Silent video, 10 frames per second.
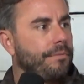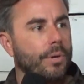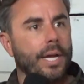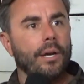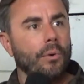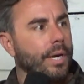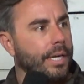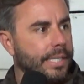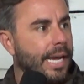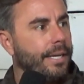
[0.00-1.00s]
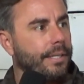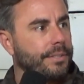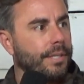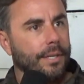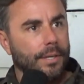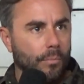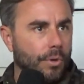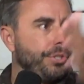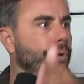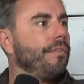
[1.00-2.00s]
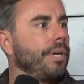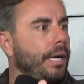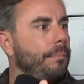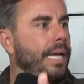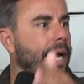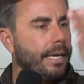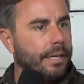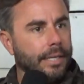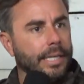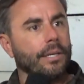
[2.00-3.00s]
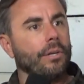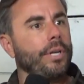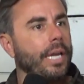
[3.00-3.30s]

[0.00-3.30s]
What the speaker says: So I know what it takes once you overcome that. And looking